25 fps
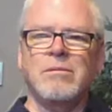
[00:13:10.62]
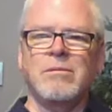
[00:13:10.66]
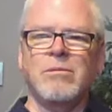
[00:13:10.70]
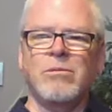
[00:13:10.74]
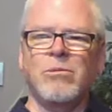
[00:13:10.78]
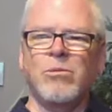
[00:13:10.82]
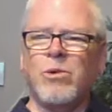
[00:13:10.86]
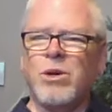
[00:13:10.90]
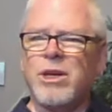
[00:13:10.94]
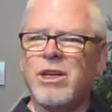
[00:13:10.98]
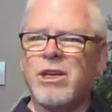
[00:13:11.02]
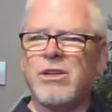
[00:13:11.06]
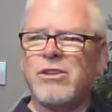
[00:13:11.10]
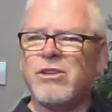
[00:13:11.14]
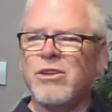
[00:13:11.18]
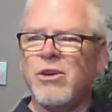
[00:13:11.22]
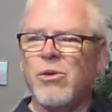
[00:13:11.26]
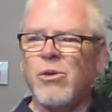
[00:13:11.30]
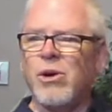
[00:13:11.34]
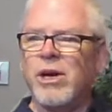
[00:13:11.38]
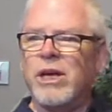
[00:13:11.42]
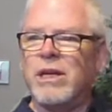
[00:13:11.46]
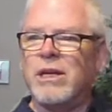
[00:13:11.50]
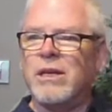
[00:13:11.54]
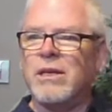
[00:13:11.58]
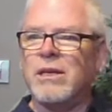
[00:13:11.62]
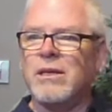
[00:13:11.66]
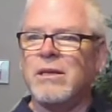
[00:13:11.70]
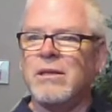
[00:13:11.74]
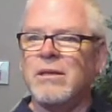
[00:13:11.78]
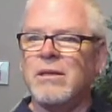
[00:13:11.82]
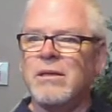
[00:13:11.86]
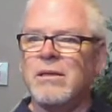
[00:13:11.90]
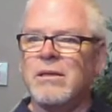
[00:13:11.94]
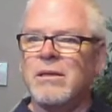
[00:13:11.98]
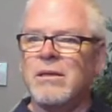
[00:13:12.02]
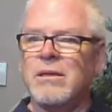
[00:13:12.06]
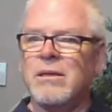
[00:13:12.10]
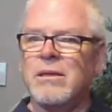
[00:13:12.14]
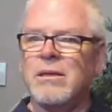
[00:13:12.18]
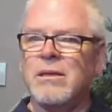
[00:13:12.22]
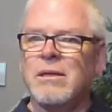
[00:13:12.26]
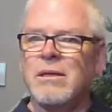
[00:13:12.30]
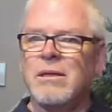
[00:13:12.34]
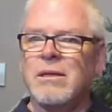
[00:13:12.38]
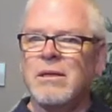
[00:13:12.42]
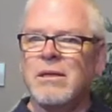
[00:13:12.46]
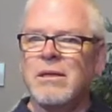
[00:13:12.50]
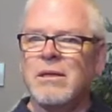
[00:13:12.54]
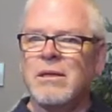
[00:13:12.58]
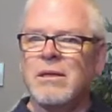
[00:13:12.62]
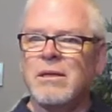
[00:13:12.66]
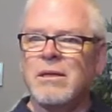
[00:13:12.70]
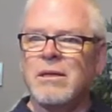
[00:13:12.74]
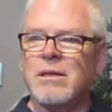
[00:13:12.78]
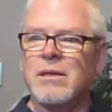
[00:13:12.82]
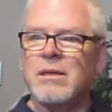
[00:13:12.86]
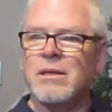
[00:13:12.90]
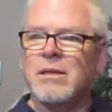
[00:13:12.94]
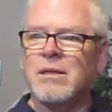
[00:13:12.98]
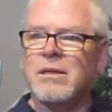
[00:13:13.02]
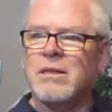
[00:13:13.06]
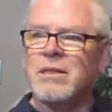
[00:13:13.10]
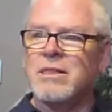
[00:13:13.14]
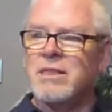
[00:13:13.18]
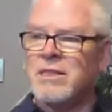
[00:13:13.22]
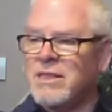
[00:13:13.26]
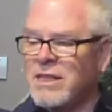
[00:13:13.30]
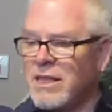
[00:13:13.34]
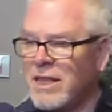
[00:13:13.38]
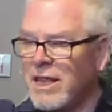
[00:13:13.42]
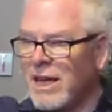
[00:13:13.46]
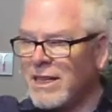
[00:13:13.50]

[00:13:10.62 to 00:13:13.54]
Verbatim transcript: What are you doing? See